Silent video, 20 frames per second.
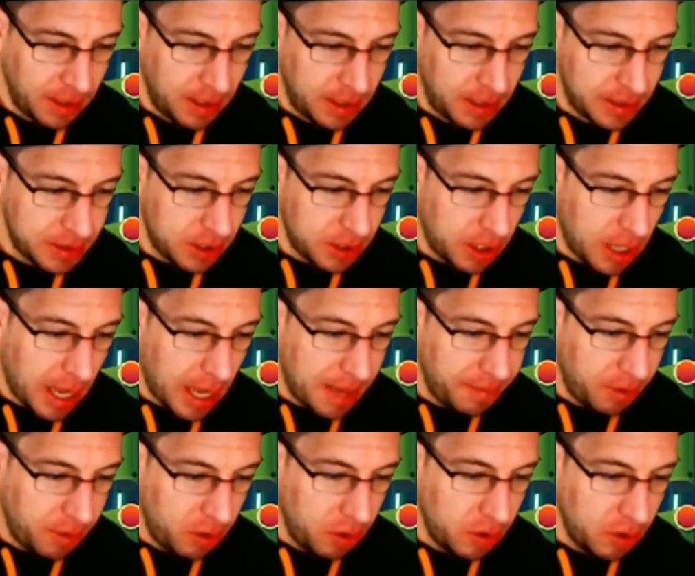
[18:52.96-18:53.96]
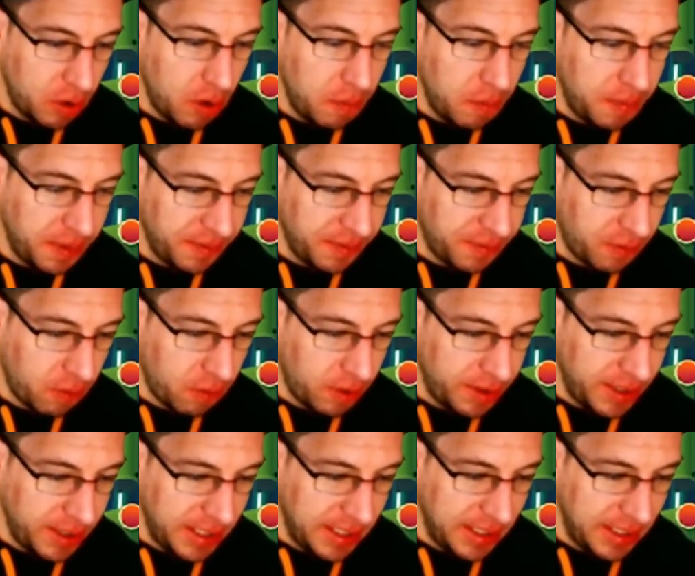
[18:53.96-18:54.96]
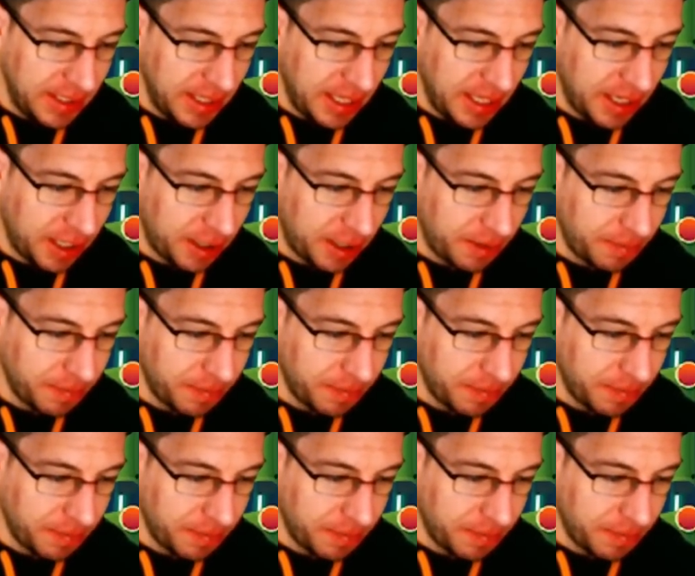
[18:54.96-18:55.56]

So I'm hoping for the later.